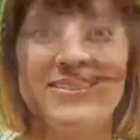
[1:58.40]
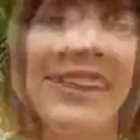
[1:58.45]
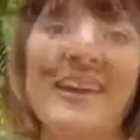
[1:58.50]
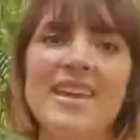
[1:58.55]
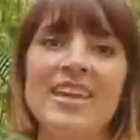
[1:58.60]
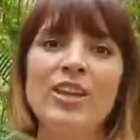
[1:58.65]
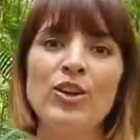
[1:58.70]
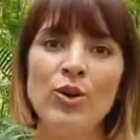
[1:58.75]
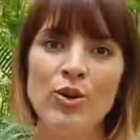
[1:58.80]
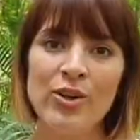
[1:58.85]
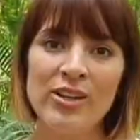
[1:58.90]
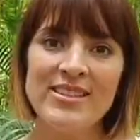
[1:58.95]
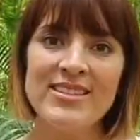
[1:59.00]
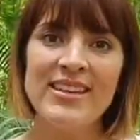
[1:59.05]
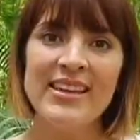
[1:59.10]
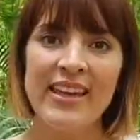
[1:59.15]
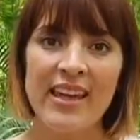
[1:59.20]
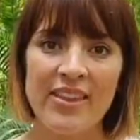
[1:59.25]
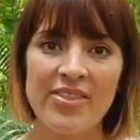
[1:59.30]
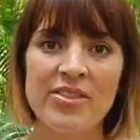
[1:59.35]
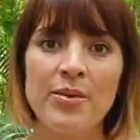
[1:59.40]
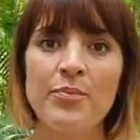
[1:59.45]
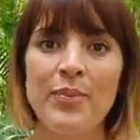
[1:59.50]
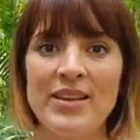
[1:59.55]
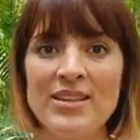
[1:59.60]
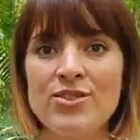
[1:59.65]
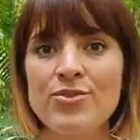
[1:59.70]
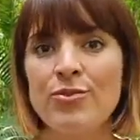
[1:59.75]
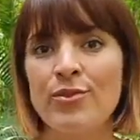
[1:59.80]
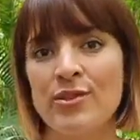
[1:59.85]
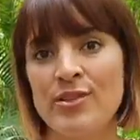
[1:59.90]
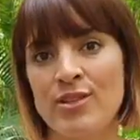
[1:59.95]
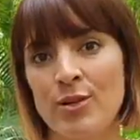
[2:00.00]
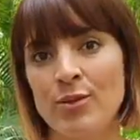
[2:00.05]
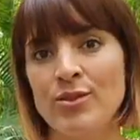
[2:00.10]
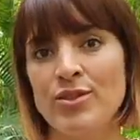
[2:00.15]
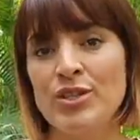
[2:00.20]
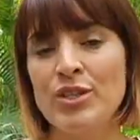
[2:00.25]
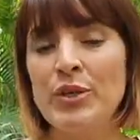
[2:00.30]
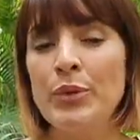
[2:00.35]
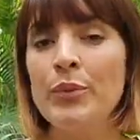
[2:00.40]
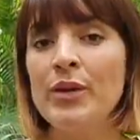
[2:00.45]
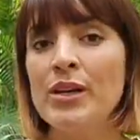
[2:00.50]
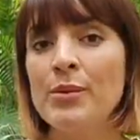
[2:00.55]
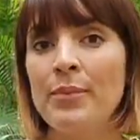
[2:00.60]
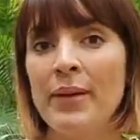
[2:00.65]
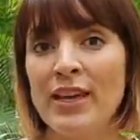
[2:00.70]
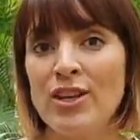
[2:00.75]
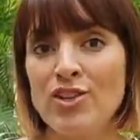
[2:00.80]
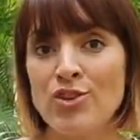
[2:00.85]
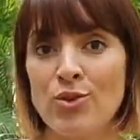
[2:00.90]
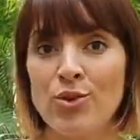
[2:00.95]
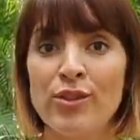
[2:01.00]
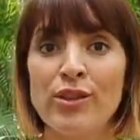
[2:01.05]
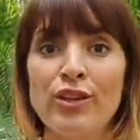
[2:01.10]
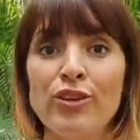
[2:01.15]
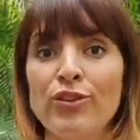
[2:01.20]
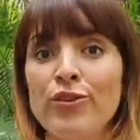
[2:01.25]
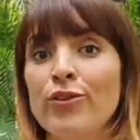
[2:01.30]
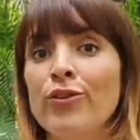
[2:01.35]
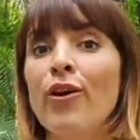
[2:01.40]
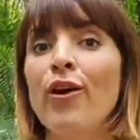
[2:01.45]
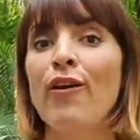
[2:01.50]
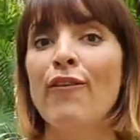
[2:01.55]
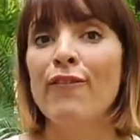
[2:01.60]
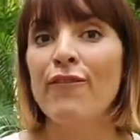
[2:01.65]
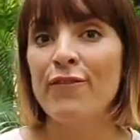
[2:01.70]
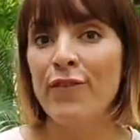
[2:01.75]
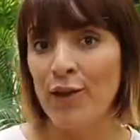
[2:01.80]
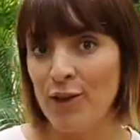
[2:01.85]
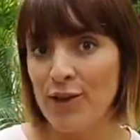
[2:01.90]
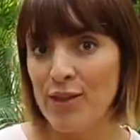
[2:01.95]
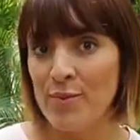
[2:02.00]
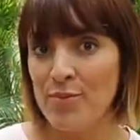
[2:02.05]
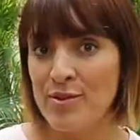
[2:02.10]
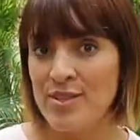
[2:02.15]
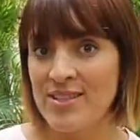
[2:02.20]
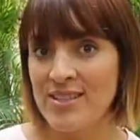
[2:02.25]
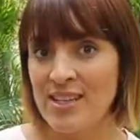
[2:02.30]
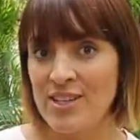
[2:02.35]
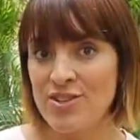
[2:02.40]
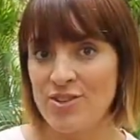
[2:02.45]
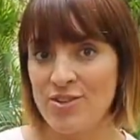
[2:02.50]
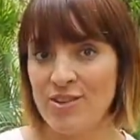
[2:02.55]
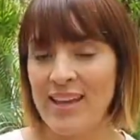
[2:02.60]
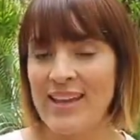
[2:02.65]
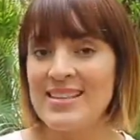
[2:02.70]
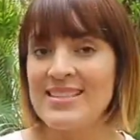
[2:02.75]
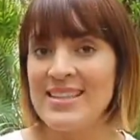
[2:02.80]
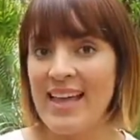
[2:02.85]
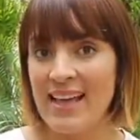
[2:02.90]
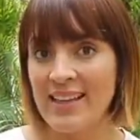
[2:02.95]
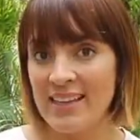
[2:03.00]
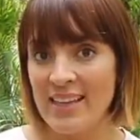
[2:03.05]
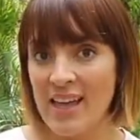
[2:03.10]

In order to get the best results, you want to make sure that you follow the procedure exactly